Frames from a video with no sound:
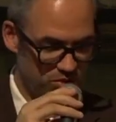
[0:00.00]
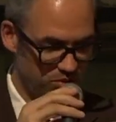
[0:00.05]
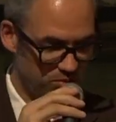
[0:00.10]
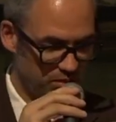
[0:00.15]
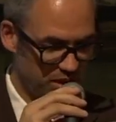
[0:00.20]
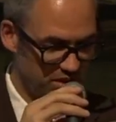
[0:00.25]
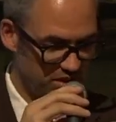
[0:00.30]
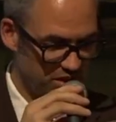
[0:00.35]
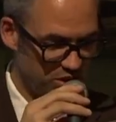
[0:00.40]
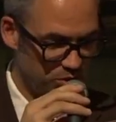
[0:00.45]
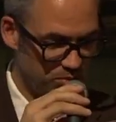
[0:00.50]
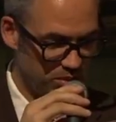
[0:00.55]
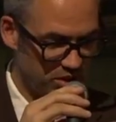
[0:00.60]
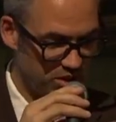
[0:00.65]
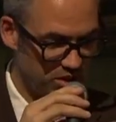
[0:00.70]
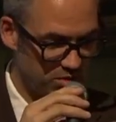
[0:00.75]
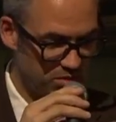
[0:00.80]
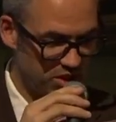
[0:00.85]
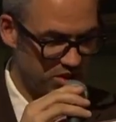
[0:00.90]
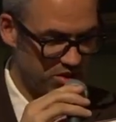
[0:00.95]
portal by the
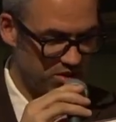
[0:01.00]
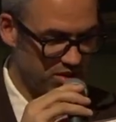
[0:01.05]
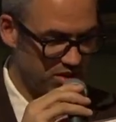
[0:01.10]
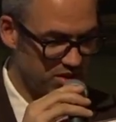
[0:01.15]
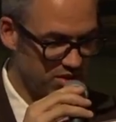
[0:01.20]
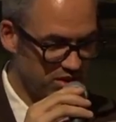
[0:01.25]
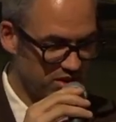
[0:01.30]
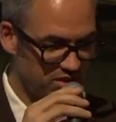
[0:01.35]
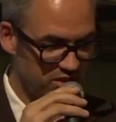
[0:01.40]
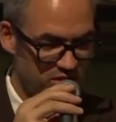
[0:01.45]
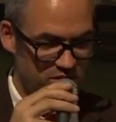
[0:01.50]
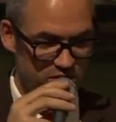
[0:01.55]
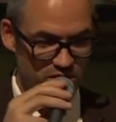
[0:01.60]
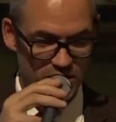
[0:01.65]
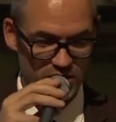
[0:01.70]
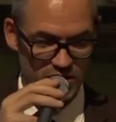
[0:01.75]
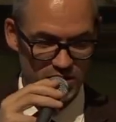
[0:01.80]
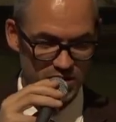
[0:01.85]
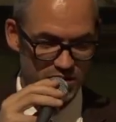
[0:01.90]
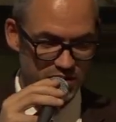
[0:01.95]
European Commission. This
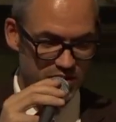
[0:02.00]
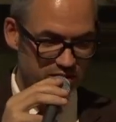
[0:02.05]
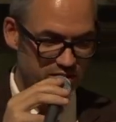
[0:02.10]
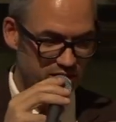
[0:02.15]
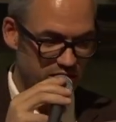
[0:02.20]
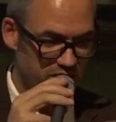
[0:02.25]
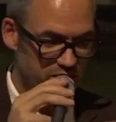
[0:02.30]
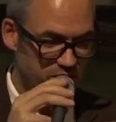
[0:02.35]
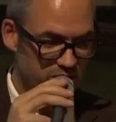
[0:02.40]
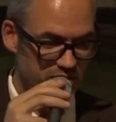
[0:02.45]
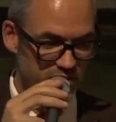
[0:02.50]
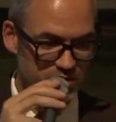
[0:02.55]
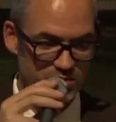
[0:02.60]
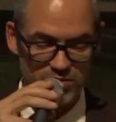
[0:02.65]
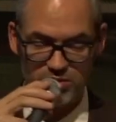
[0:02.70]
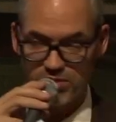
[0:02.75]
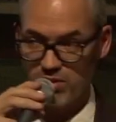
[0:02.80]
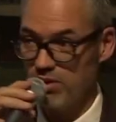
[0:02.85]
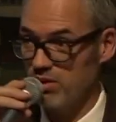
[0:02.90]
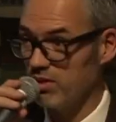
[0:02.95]
is the
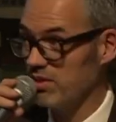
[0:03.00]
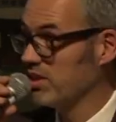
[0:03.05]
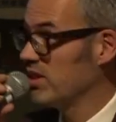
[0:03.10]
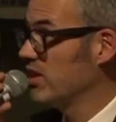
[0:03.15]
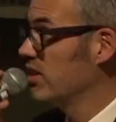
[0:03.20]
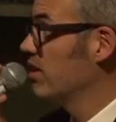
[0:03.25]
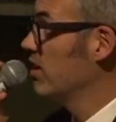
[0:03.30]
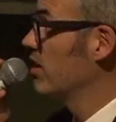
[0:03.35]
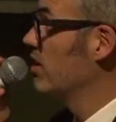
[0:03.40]
contact for